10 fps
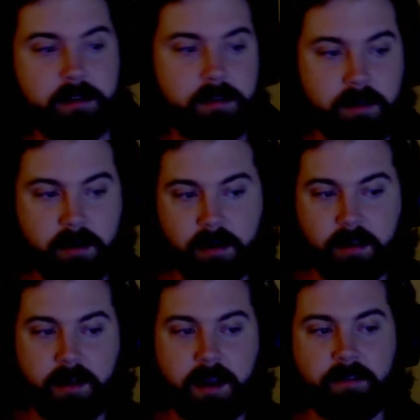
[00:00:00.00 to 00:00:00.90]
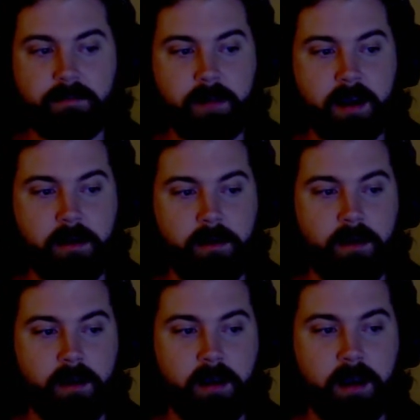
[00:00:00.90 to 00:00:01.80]
then another half-mile
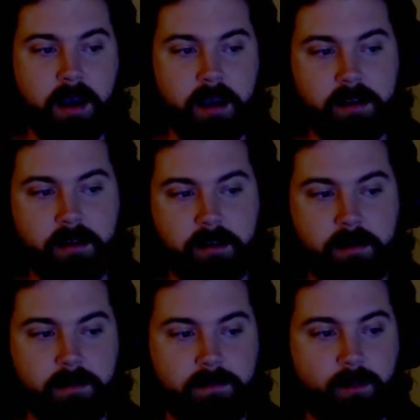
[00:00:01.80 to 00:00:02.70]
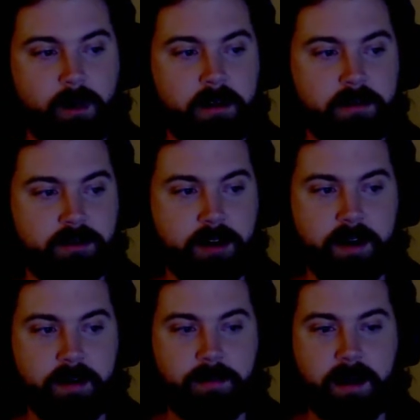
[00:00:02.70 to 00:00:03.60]
hike on a
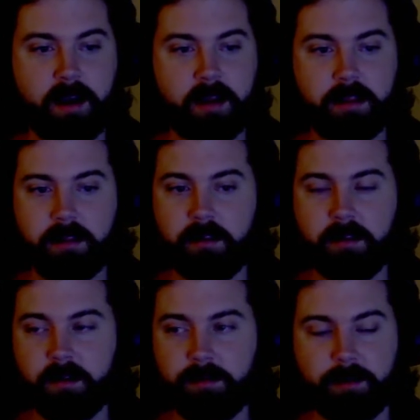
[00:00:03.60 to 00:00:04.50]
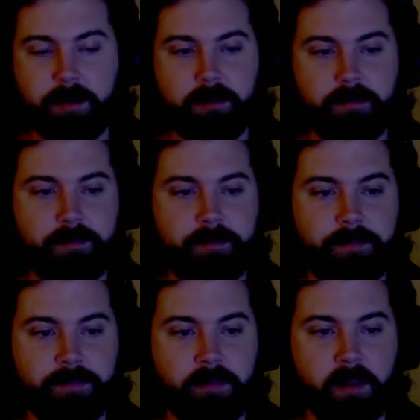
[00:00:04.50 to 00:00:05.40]
well-treaded path up the mountain.
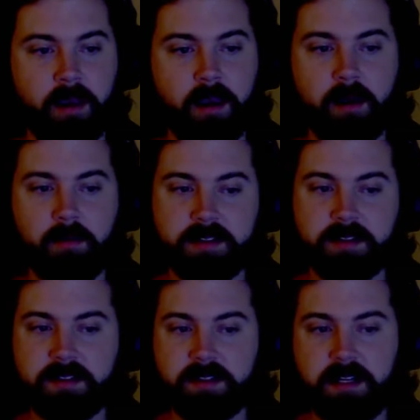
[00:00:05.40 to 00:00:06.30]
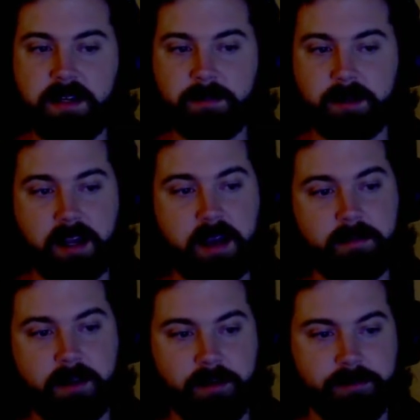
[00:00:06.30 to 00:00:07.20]
It was a steep
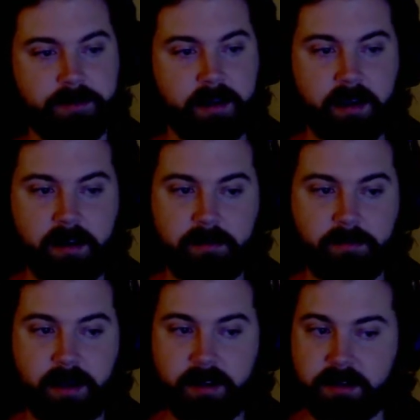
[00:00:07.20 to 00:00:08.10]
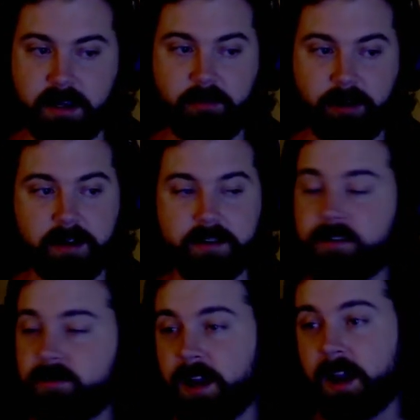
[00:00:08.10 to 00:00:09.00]
climb, though, and by the time we got to the
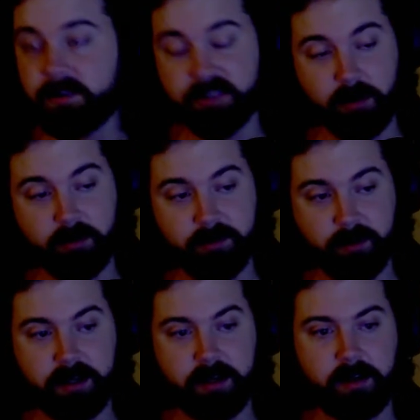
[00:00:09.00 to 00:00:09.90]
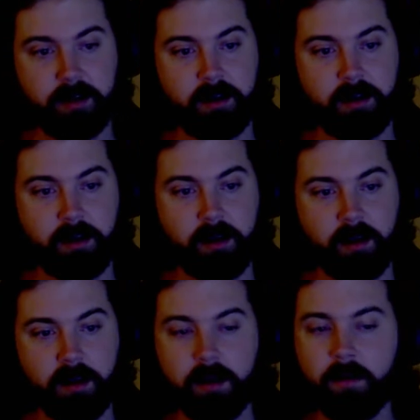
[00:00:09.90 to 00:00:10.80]
treehouse, I was winded.
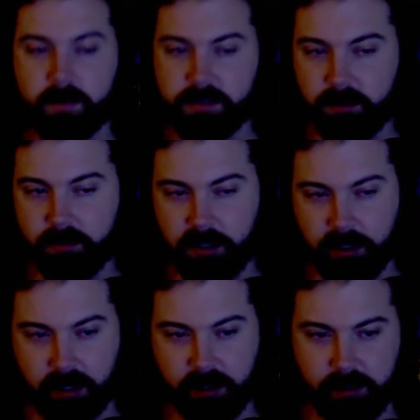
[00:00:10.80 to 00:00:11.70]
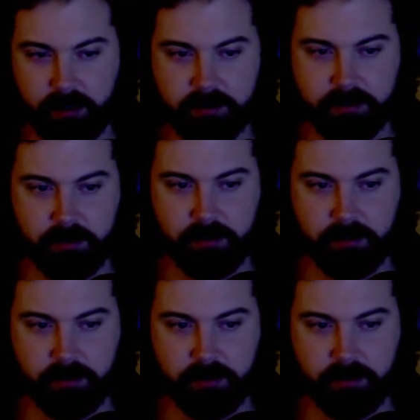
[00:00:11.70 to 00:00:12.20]
What do you think? Kyle asked.